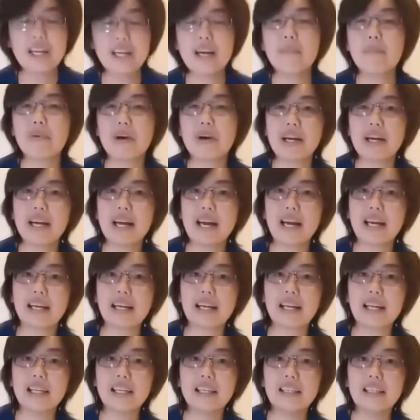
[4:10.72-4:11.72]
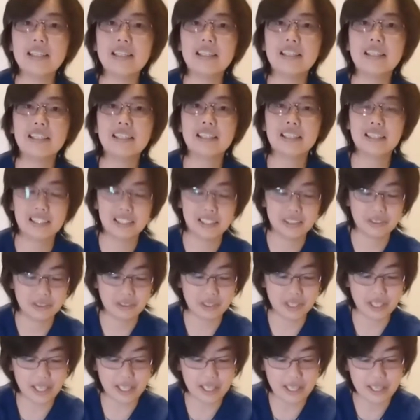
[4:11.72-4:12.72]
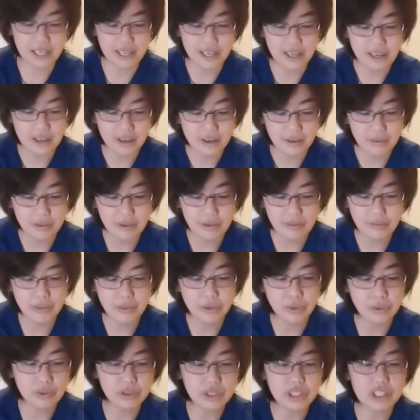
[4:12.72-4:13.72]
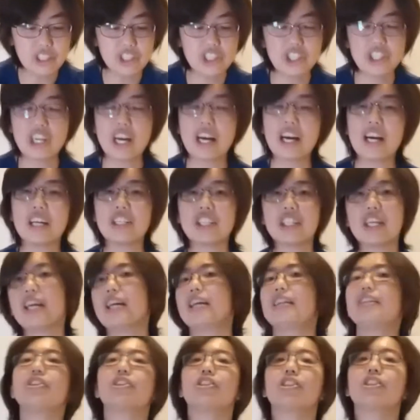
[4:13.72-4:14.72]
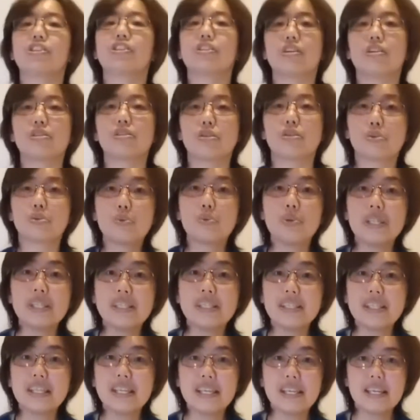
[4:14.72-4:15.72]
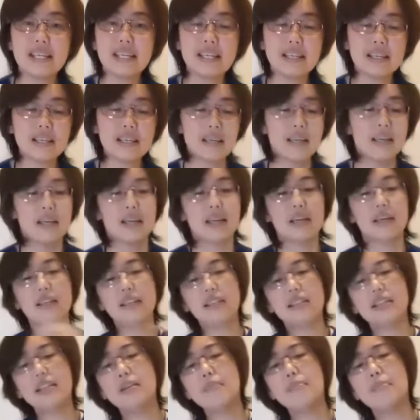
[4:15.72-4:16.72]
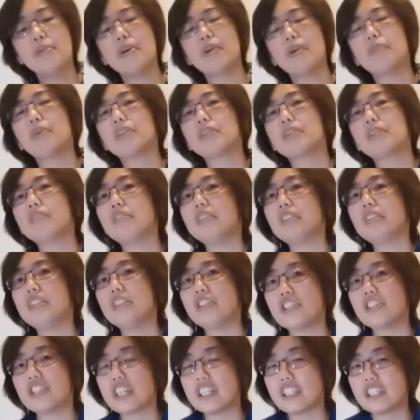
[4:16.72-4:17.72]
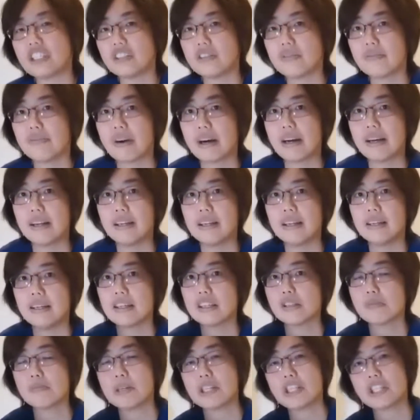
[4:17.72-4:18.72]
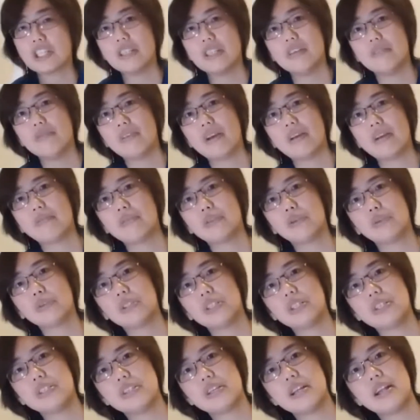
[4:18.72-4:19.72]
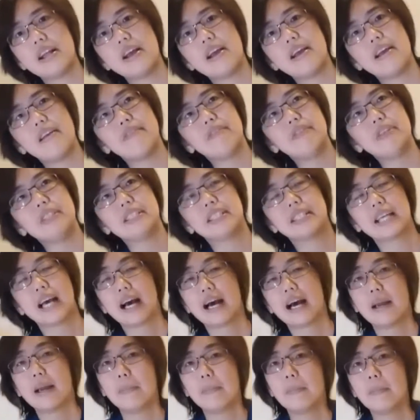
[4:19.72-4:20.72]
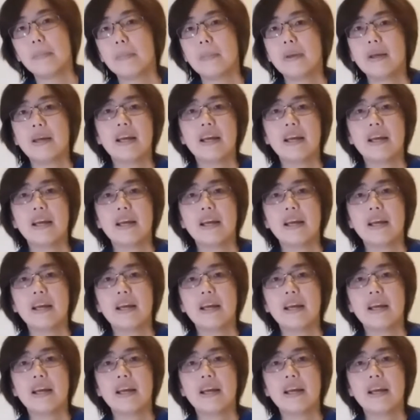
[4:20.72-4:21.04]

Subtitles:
they are bright and clear. Okay. With no discharge and she's not squinting. A little bit of watery discharge is fine, especially if you have noticed it every time,